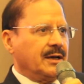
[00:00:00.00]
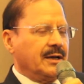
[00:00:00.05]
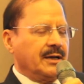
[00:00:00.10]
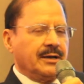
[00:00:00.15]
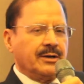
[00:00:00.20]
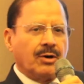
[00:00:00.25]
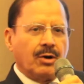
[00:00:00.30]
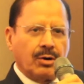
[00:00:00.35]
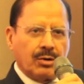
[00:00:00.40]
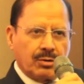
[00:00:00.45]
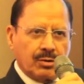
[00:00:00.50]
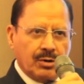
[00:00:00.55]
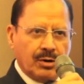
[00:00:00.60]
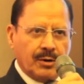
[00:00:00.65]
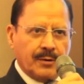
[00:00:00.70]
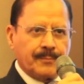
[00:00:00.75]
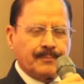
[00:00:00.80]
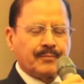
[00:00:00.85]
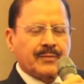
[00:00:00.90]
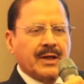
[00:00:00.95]
in Hong
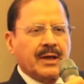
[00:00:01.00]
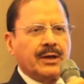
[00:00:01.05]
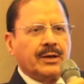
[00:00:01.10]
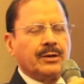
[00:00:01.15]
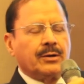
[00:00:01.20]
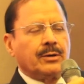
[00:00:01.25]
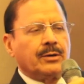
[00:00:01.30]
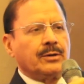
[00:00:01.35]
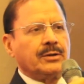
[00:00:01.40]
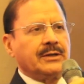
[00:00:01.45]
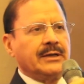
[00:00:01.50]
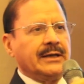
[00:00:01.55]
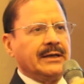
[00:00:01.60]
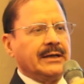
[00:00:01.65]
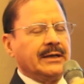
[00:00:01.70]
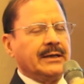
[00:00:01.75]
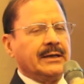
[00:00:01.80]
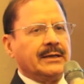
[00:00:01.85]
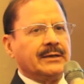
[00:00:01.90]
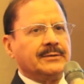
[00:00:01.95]
Kong. You know,
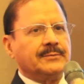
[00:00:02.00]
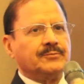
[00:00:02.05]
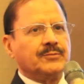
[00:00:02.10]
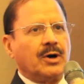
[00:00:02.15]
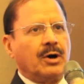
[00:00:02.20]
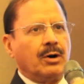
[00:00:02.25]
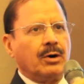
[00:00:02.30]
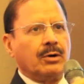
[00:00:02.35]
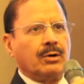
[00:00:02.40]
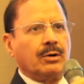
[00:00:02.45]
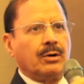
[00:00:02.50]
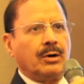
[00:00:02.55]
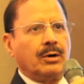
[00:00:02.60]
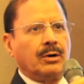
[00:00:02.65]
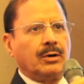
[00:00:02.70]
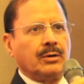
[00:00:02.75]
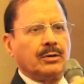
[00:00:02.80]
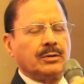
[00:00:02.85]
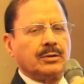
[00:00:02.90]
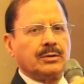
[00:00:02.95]
the Hong
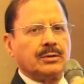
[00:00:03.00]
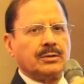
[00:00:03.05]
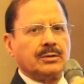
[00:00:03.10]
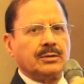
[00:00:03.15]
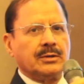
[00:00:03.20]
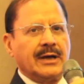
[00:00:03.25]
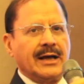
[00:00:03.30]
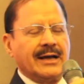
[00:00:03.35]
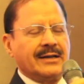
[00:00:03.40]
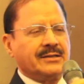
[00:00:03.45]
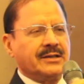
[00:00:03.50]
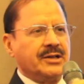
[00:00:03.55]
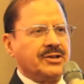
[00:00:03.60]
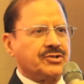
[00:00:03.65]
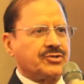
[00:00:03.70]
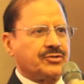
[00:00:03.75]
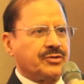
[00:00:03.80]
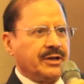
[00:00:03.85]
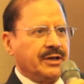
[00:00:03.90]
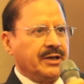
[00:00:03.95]
Kong has a
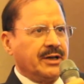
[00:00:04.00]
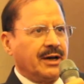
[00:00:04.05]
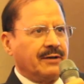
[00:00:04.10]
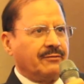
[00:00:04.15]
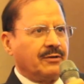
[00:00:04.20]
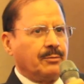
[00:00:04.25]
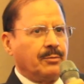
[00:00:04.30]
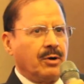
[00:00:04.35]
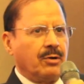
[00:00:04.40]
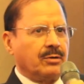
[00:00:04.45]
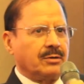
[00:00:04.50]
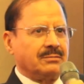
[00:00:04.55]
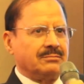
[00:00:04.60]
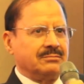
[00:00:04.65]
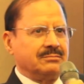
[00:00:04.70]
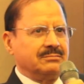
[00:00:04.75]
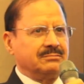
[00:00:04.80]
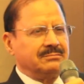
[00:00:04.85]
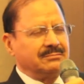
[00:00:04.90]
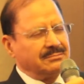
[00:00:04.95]
history of about
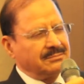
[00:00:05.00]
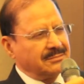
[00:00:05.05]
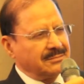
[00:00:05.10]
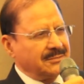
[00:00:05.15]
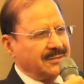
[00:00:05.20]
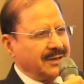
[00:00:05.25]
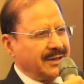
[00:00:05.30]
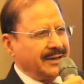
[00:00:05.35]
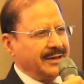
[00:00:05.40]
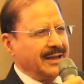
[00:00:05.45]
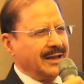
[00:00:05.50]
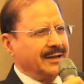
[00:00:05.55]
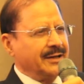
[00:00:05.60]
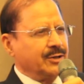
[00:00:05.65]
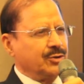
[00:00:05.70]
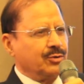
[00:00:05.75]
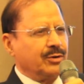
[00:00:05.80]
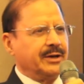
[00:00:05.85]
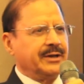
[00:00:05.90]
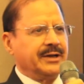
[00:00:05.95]

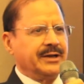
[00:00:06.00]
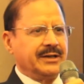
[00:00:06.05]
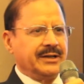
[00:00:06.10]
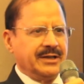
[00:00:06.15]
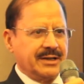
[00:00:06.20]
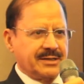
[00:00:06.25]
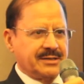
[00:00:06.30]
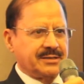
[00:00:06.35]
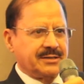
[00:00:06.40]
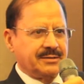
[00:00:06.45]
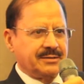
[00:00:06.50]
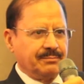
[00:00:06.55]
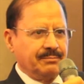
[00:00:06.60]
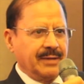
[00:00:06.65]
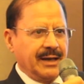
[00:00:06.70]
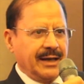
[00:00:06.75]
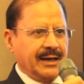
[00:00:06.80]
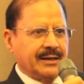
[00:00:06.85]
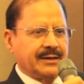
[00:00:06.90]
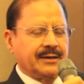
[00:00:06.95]
nearly 200 years
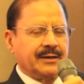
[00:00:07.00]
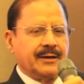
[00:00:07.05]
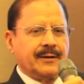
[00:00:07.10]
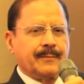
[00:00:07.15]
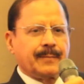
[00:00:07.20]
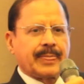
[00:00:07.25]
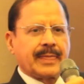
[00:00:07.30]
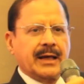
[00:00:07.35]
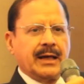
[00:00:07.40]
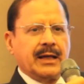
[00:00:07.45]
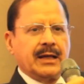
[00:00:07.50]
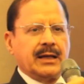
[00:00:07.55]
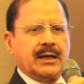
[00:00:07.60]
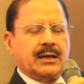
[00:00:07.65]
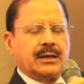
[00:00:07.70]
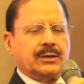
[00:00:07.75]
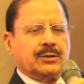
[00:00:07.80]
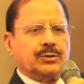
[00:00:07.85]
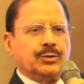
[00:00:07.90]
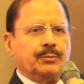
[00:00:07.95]
back.
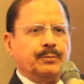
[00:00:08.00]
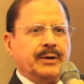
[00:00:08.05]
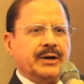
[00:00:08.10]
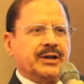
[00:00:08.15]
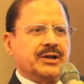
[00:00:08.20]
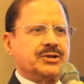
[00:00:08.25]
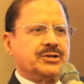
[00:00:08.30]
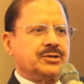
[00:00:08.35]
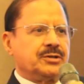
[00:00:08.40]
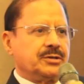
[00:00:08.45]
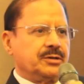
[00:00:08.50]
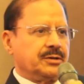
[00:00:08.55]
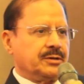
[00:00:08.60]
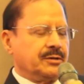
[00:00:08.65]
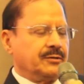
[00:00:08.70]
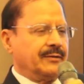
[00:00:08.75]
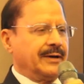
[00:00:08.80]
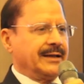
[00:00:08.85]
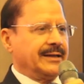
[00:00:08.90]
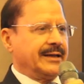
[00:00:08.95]
The British,
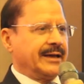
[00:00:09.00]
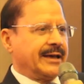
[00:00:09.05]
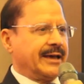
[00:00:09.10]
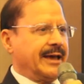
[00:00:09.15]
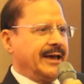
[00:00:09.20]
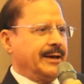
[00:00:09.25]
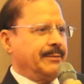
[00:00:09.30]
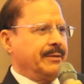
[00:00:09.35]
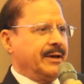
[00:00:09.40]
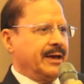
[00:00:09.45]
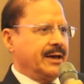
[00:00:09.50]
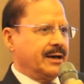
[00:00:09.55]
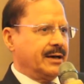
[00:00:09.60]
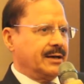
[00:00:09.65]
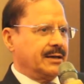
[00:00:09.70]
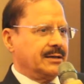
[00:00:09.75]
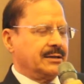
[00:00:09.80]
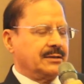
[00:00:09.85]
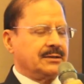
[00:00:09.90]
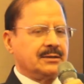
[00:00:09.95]
when they came
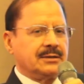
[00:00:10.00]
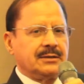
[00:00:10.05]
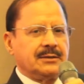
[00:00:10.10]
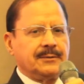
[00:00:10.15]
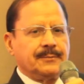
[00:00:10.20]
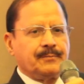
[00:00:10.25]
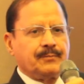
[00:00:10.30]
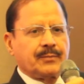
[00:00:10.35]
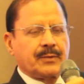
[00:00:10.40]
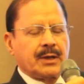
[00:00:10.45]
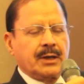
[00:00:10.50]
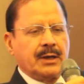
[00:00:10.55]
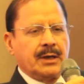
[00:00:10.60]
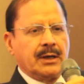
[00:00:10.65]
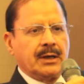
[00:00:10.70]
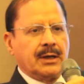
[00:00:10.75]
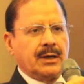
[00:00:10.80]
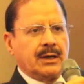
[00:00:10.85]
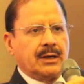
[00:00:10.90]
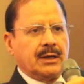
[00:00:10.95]
here,
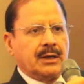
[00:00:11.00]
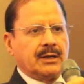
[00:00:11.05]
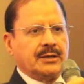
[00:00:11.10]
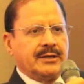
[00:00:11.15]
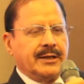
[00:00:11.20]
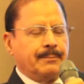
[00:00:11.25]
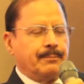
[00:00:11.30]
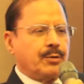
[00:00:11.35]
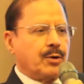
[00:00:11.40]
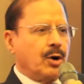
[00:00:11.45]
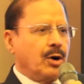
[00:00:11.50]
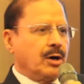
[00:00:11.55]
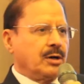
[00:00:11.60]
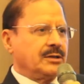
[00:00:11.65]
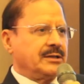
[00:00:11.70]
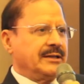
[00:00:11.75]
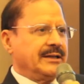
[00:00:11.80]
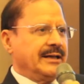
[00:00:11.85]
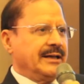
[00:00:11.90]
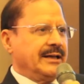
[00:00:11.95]
they
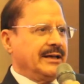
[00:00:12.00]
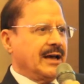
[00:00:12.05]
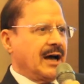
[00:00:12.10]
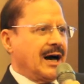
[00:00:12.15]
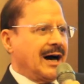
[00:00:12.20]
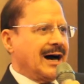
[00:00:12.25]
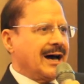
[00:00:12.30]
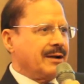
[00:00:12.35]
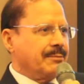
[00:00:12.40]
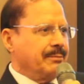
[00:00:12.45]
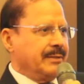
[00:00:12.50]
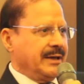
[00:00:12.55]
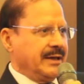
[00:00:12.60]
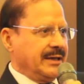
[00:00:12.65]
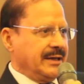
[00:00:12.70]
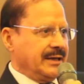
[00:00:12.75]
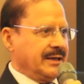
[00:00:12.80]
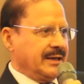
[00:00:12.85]
brought the army